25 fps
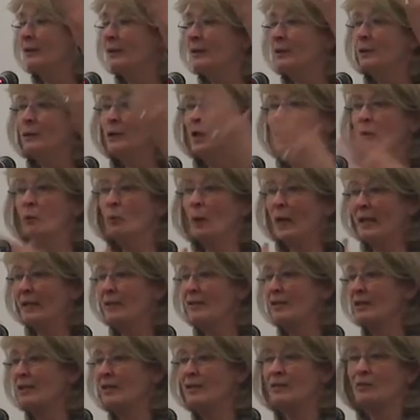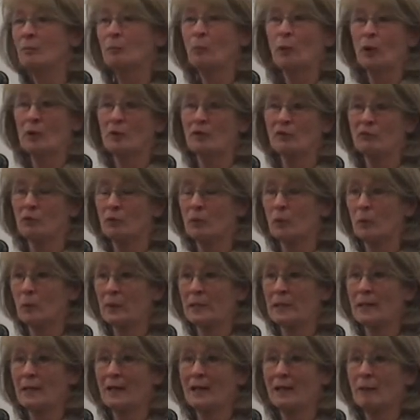Wendy's wonderful
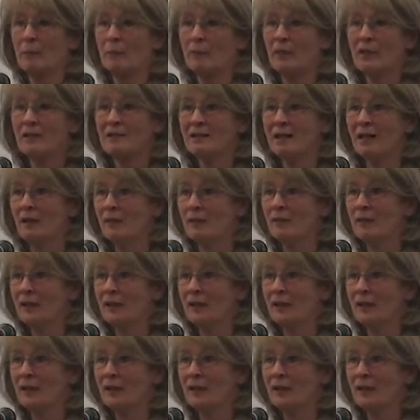rehab. They'd had